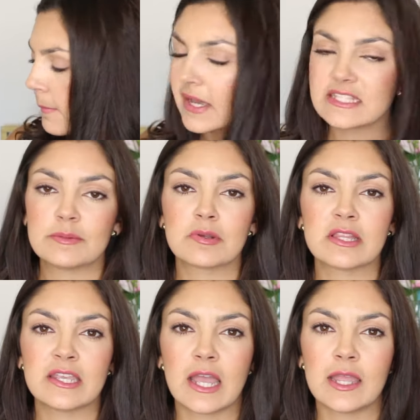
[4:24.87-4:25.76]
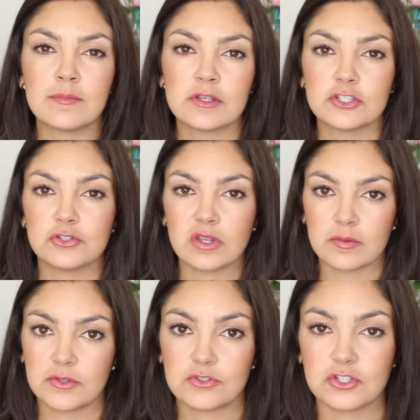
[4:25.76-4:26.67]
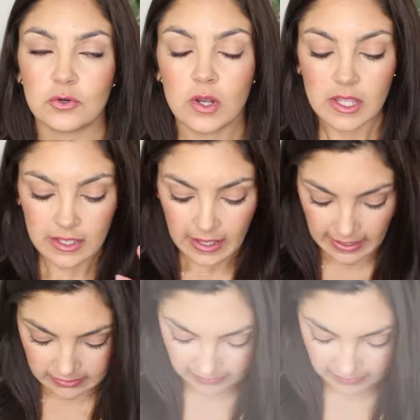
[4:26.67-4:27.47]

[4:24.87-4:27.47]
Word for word: but typically I'm 2W2. I